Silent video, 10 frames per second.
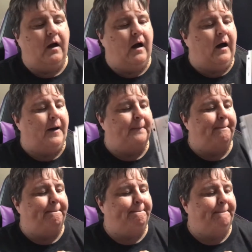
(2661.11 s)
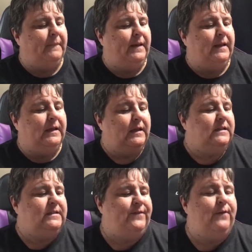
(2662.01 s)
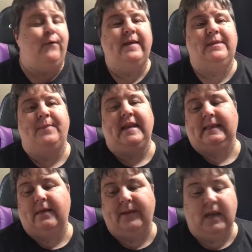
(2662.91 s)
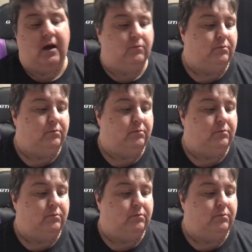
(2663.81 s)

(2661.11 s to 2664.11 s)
So if you want the mini, let me know.